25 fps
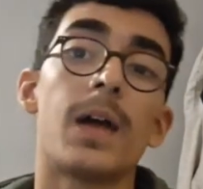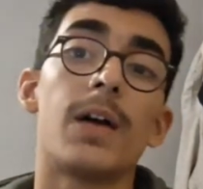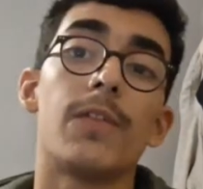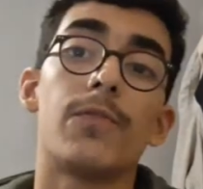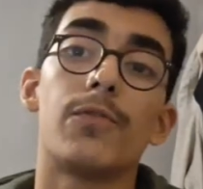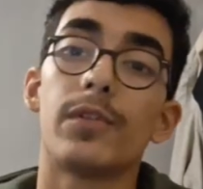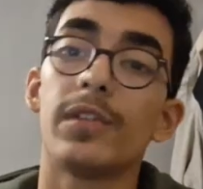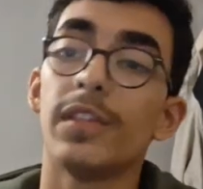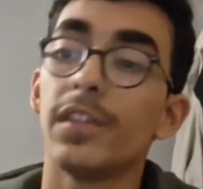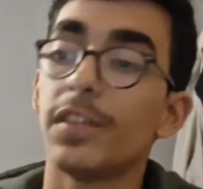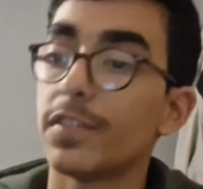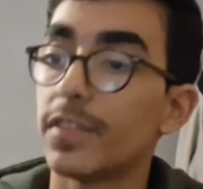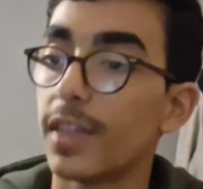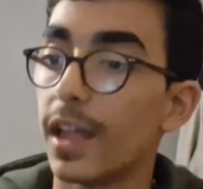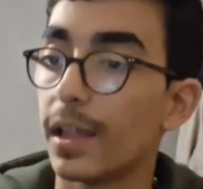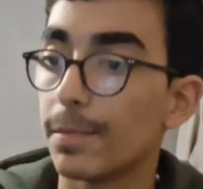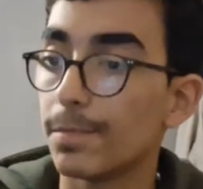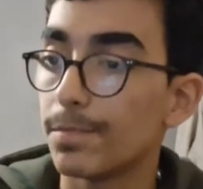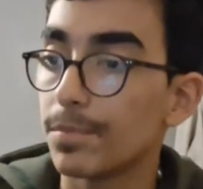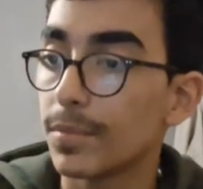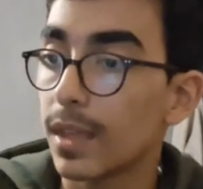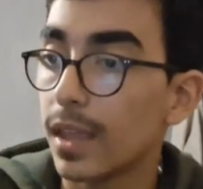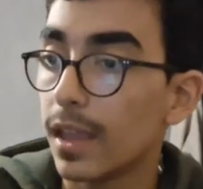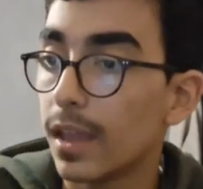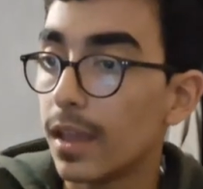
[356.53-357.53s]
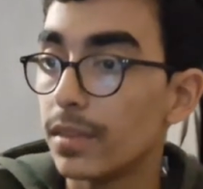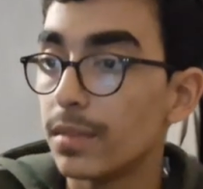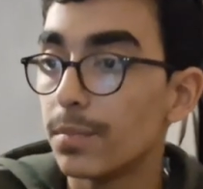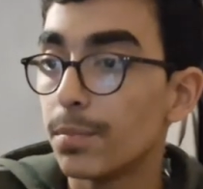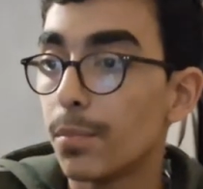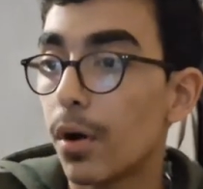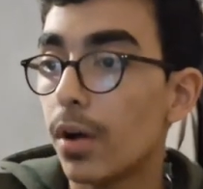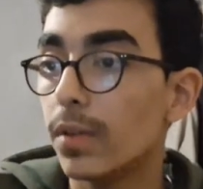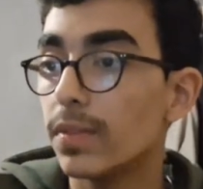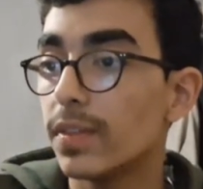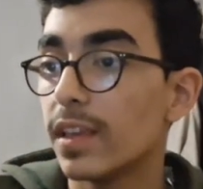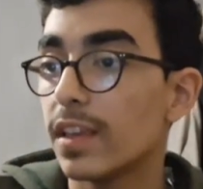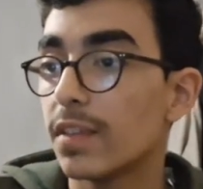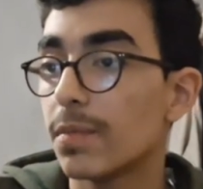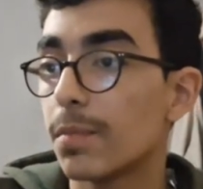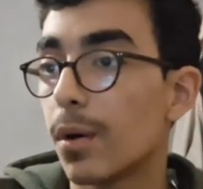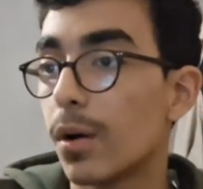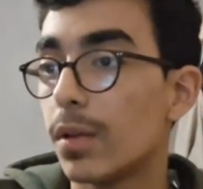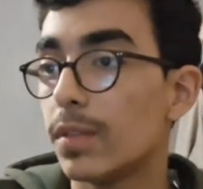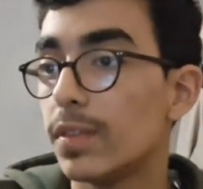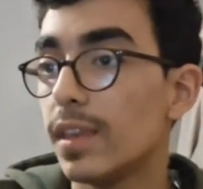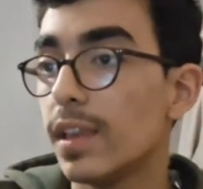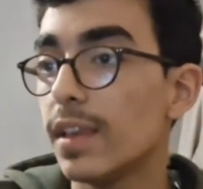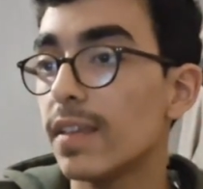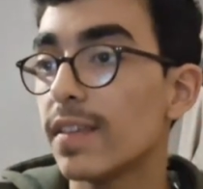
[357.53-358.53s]
for this knight. Pawn
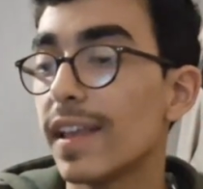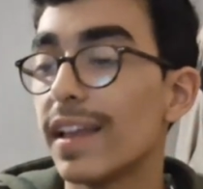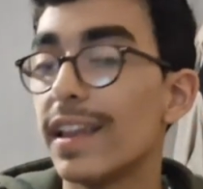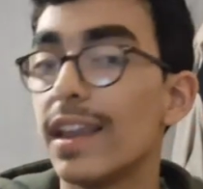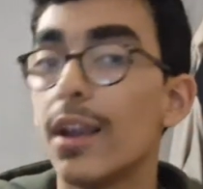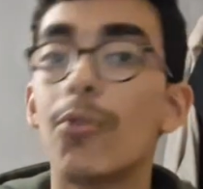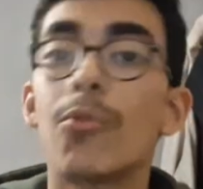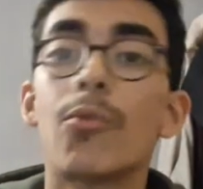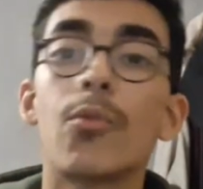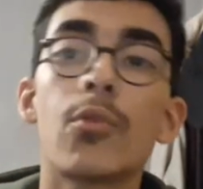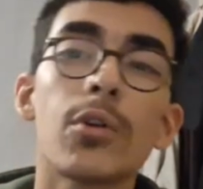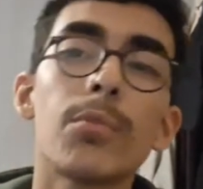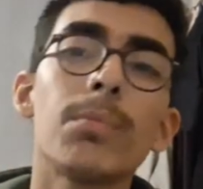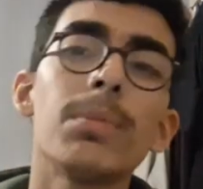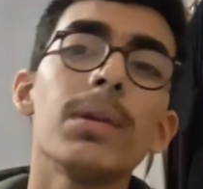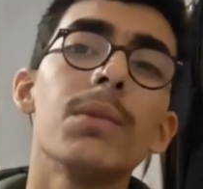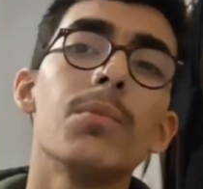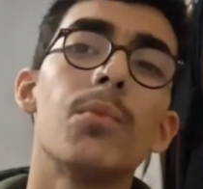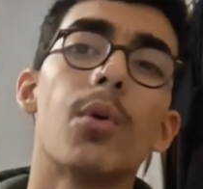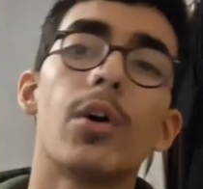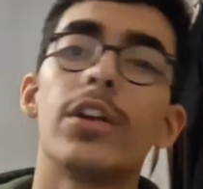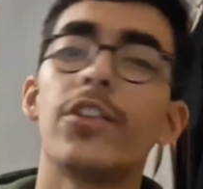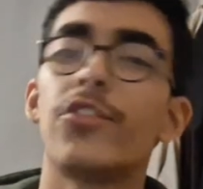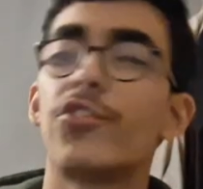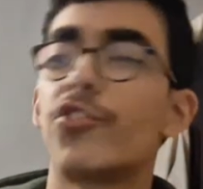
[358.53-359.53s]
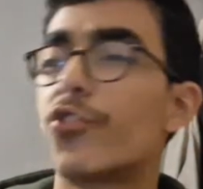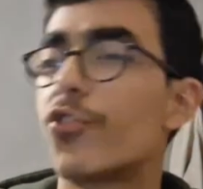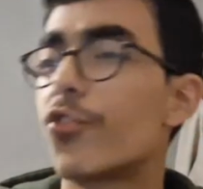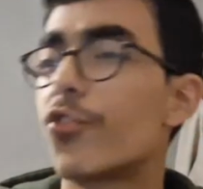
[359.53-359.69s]
takes, and now rook b1,